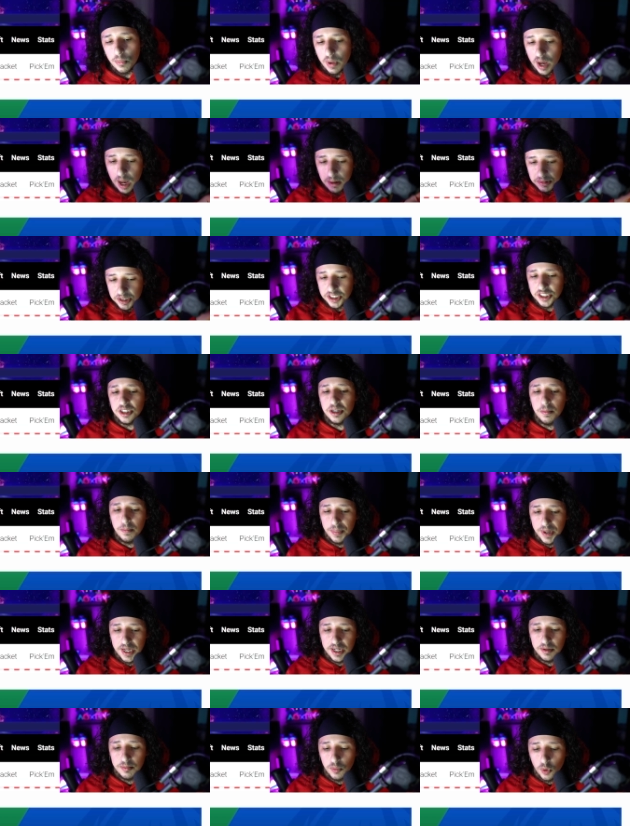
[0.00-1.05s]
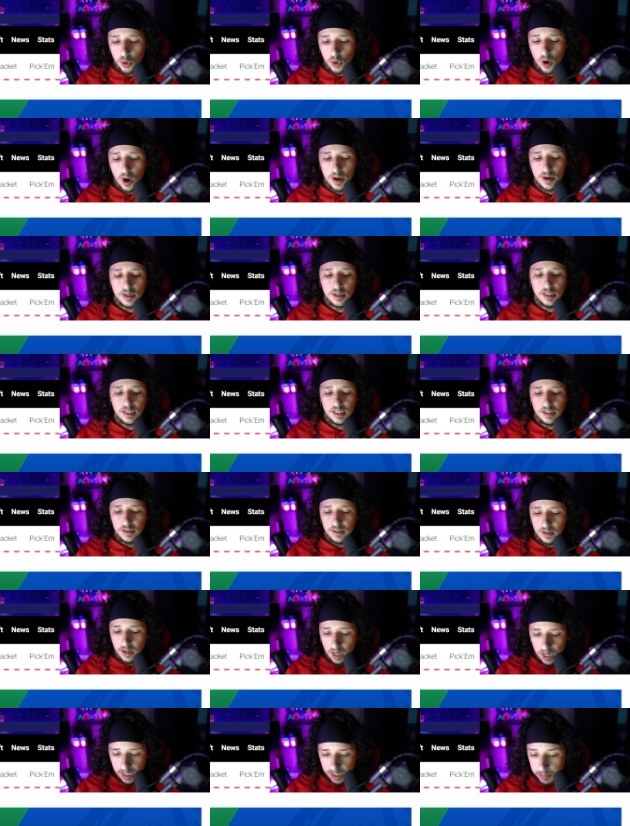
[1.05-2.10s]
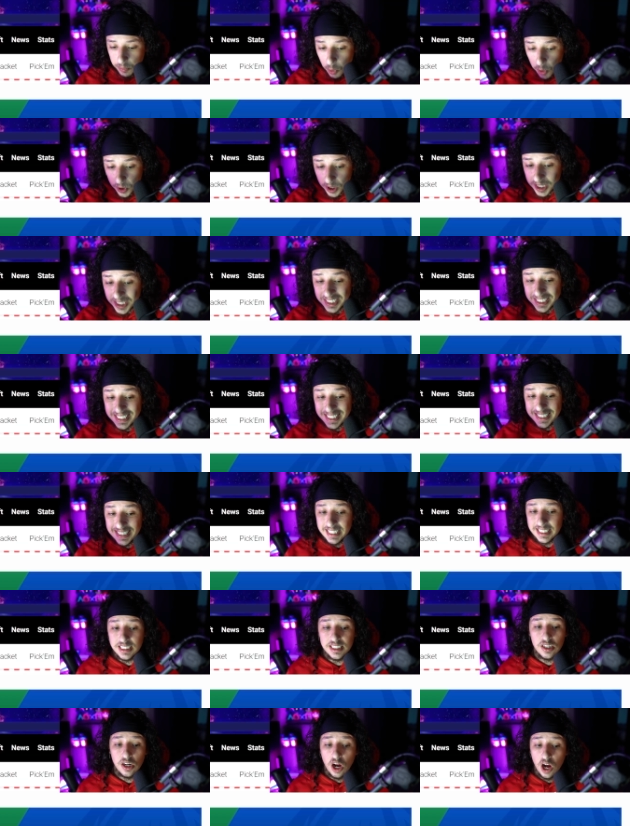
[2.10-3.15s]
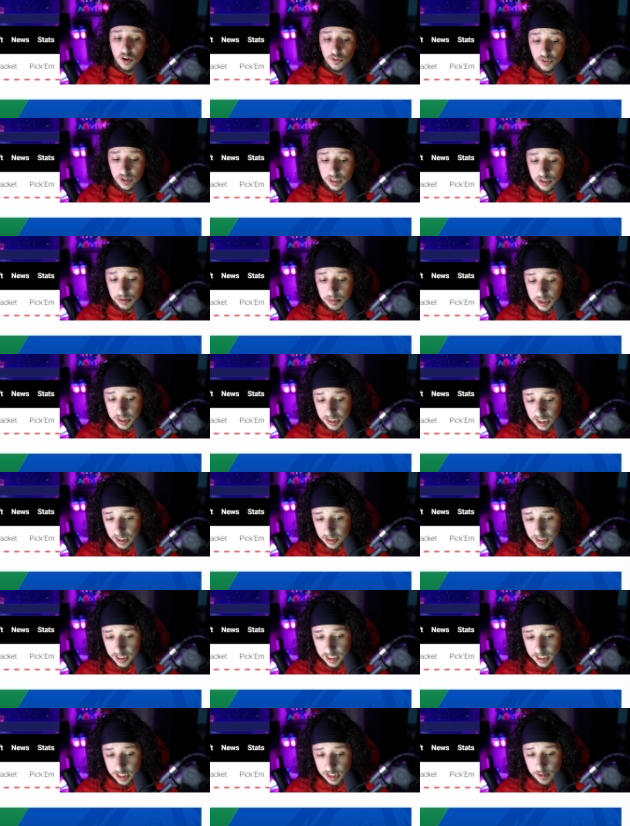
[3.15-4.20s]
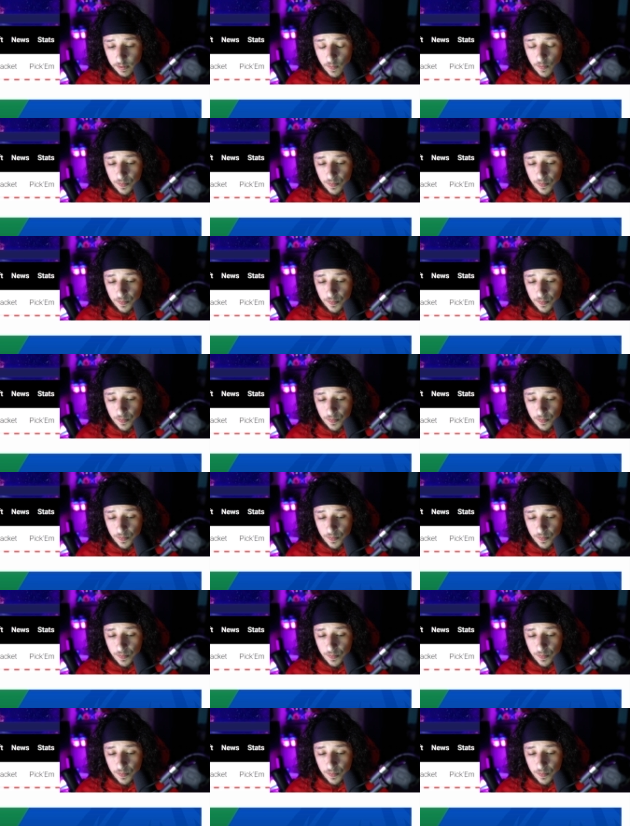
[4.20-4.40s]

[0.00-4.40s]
I'm just going to bank more on a more consistent offense from the Celtics